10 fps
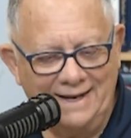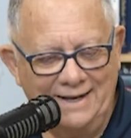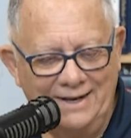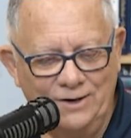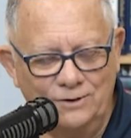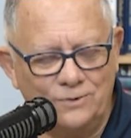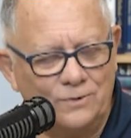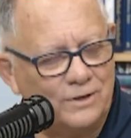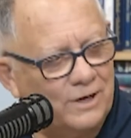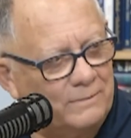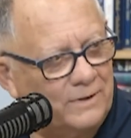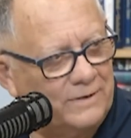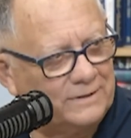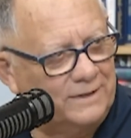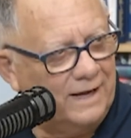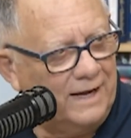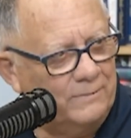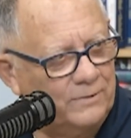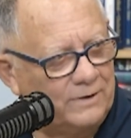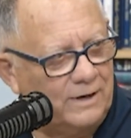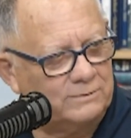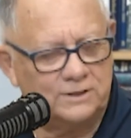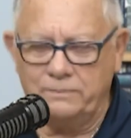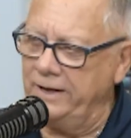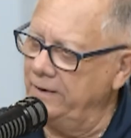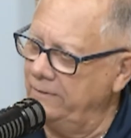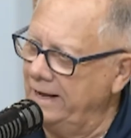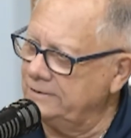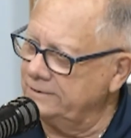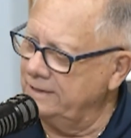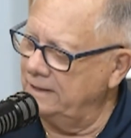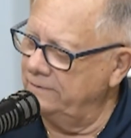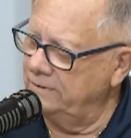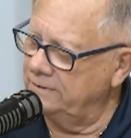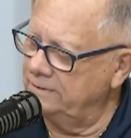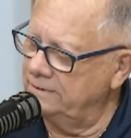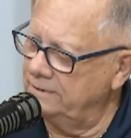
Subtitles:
who's going to come to this game when Clemson's playing on national television?